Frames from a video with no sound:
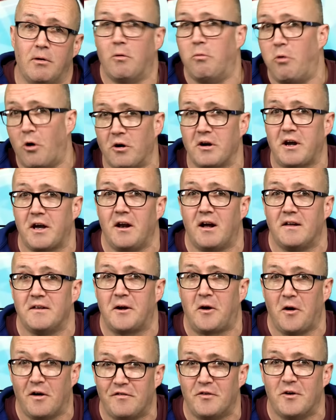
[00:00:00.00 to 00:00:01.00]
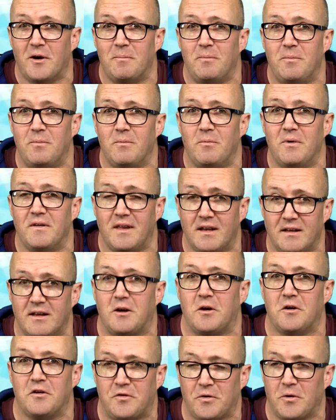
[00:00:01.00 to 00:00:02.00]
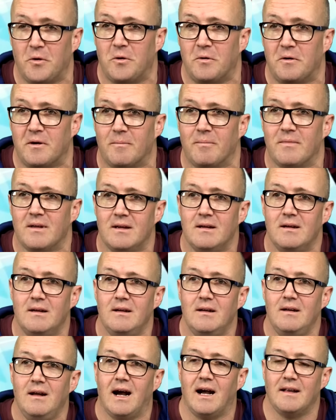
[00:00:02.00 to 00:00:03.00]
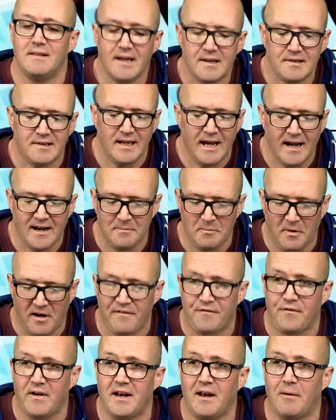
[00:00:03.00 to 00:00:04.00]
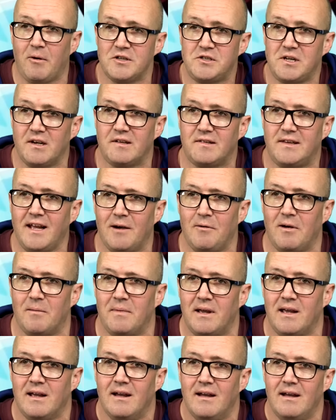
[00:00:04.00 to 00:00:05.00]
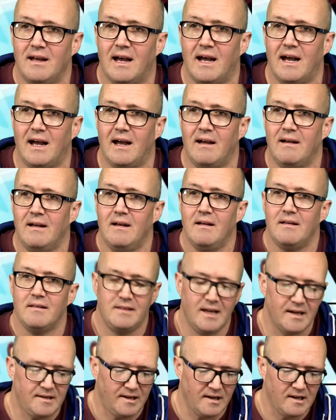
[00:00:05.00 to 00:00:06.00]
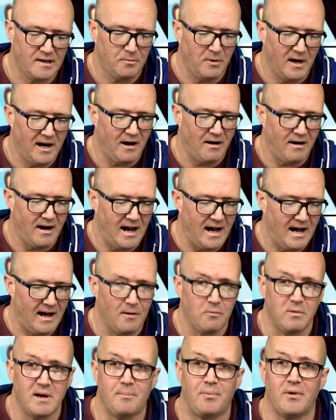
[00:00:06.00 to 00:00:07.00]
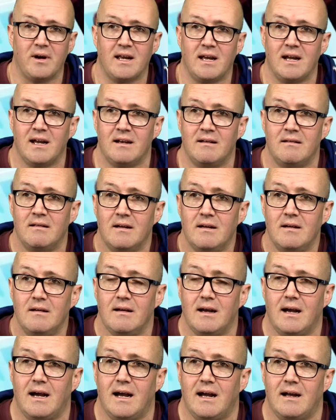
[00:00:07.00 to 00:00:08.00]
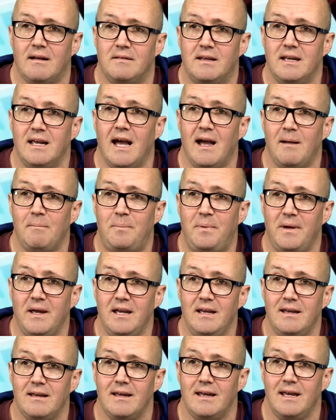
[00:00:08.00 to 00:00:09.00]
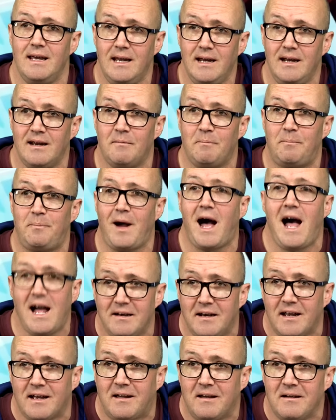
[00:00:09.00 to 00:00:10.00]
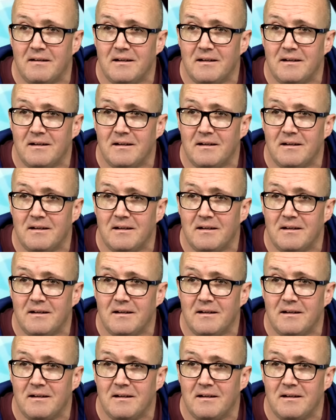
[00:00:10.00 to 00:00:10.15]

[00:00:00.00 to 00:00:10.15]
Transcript: working on the cover up. Yeah, within the control away. room. And this head, my friend, I want you to stay with me. Okay. Uh, this is where uh, we bring in uh, the MP Ian Patnick,